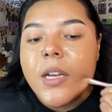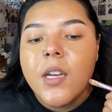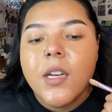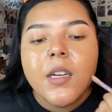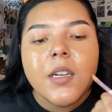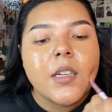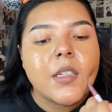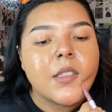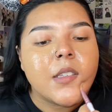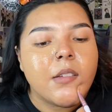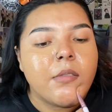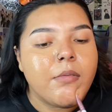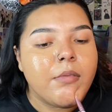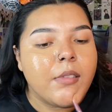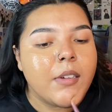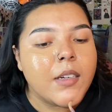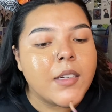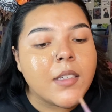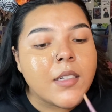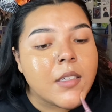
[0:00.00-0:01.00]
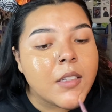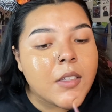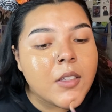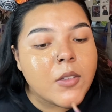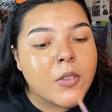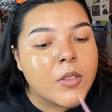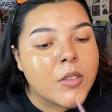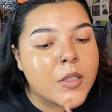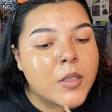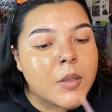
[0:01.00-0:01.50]
because I've ran out of
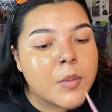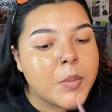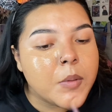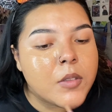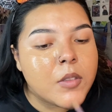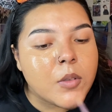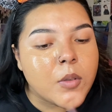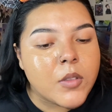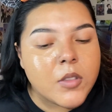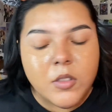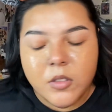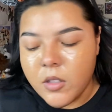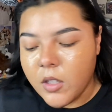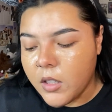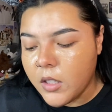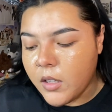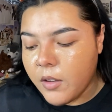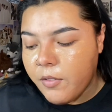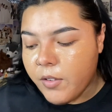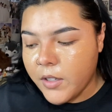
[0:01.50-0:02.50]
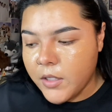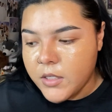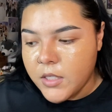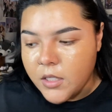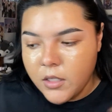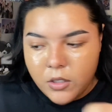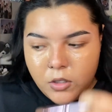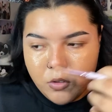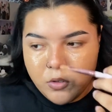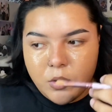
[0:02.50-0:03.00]
Q-tips. So it's not like if I could take a
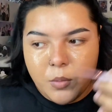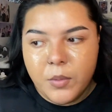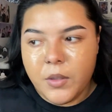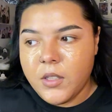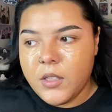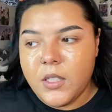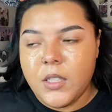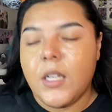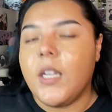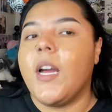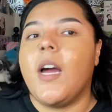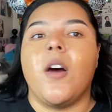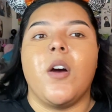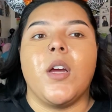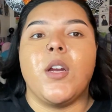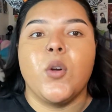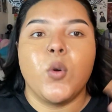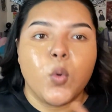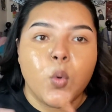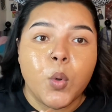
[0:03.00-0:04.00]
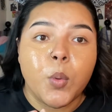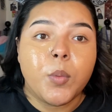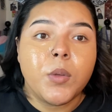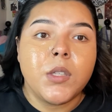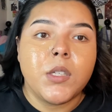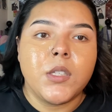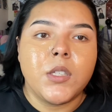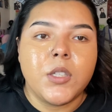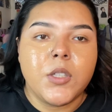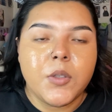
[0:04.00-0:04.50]
Q-tip and clean it how I
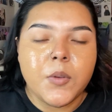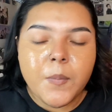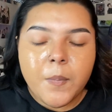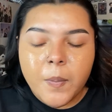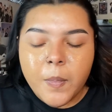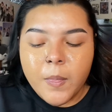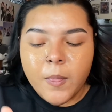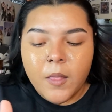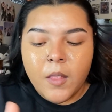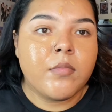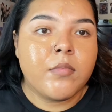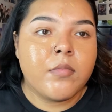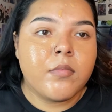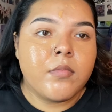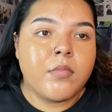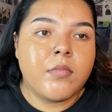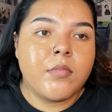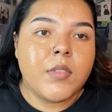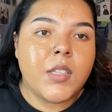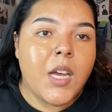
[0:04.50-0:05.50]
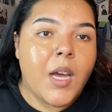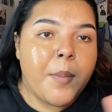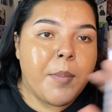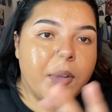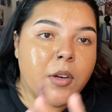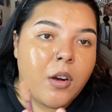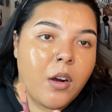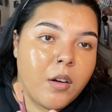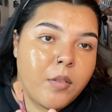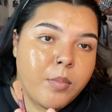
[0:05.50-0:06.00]
normally do. I'm gonna
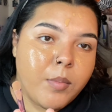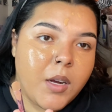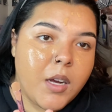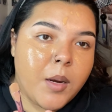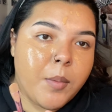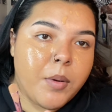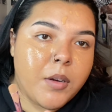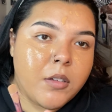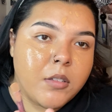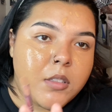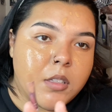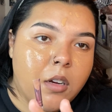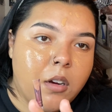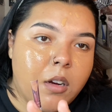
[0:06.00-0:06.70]
carve my eyebrows